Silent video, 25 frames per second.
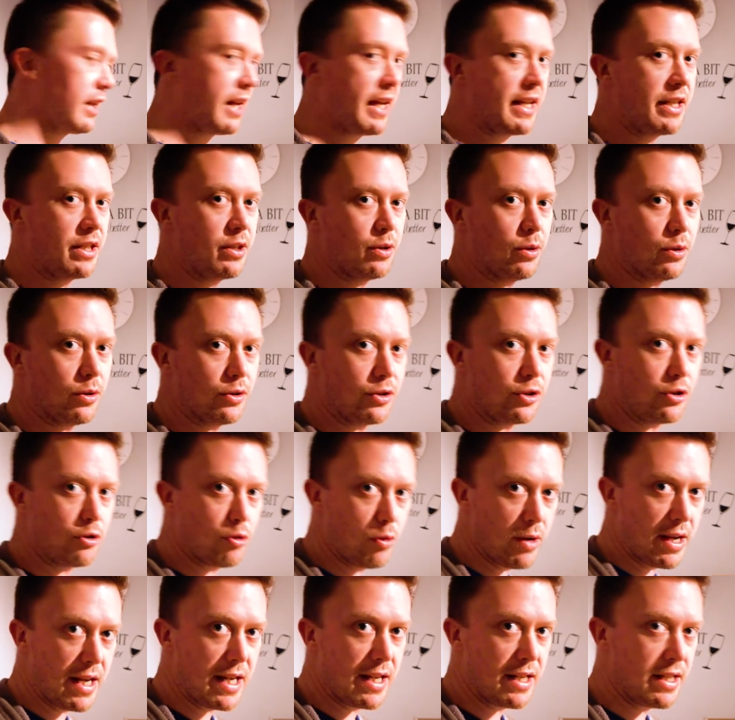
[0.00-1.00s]
light goes
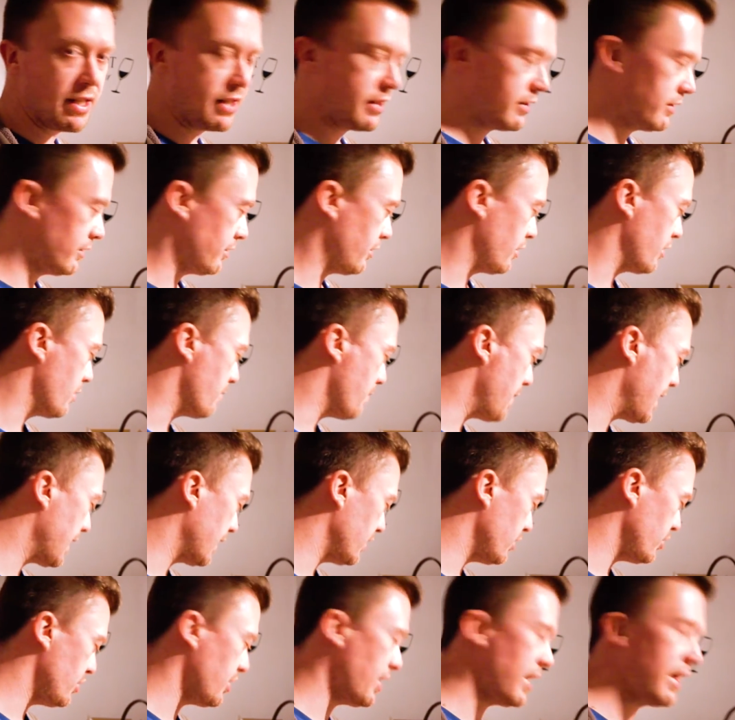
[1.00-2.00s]
green on the
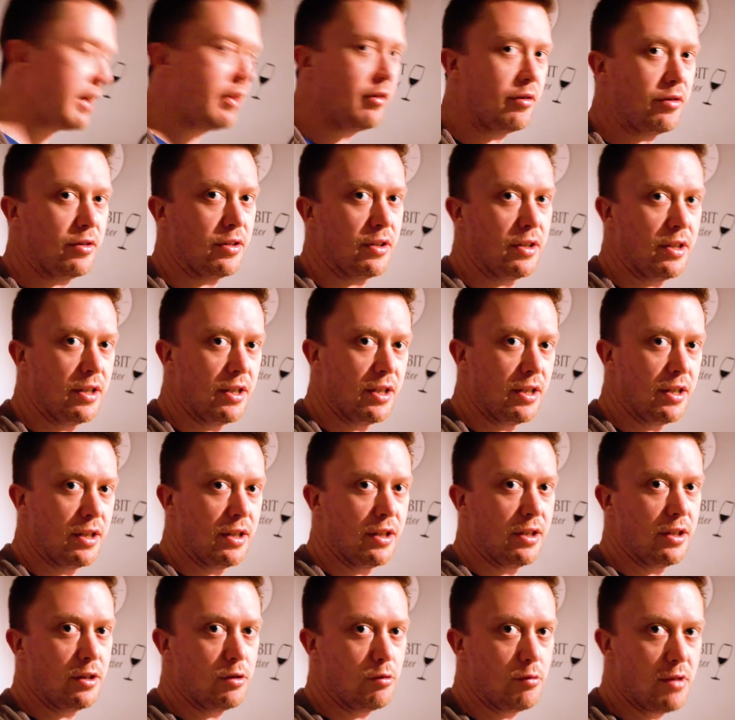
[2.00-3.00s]
MagSafe.
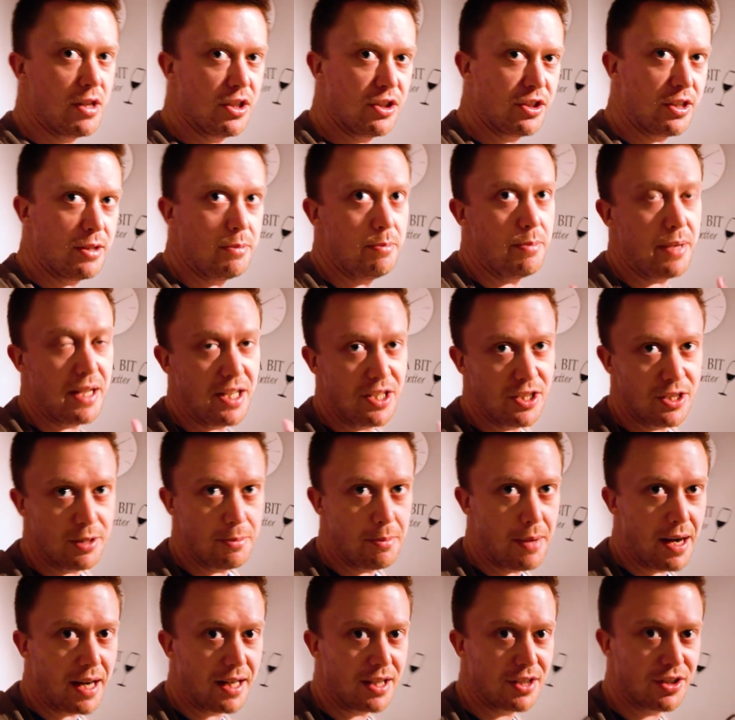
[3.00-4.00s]
Rest in peace the
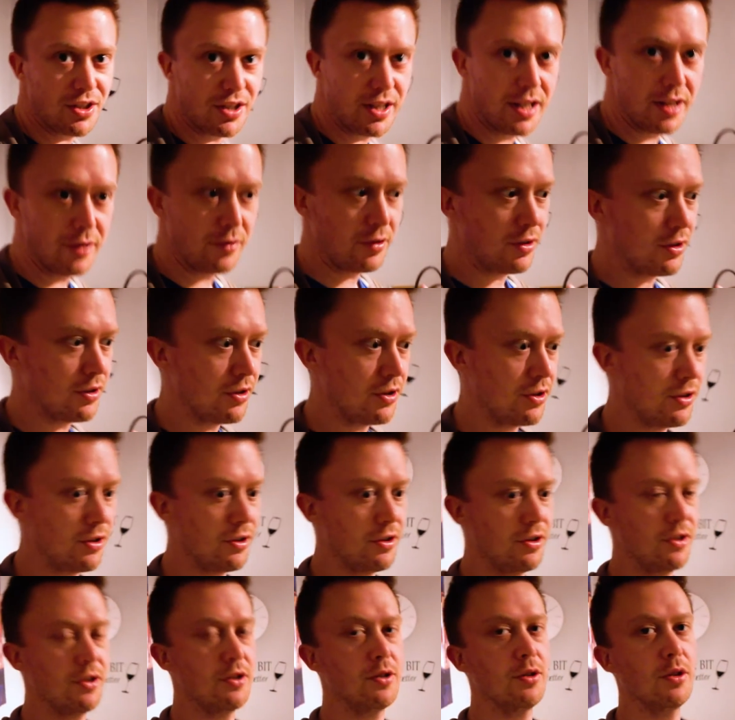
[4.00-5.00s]
MagSafe, because
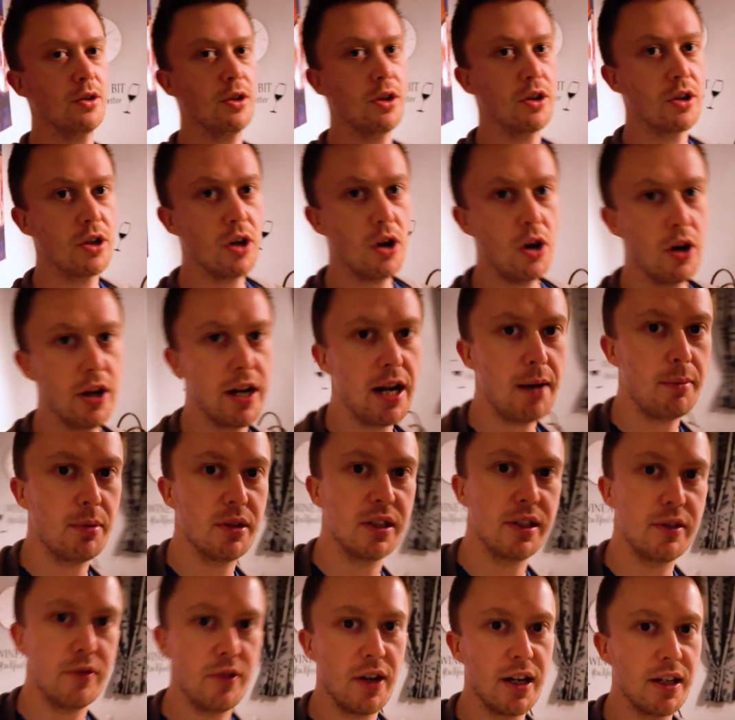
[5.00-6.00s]
it's no longer on Apple
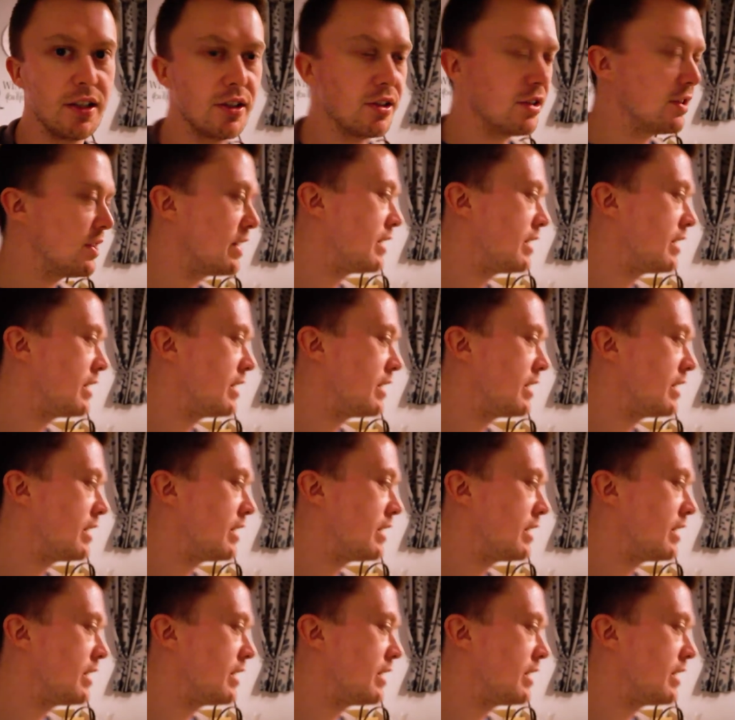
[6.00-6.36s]
devices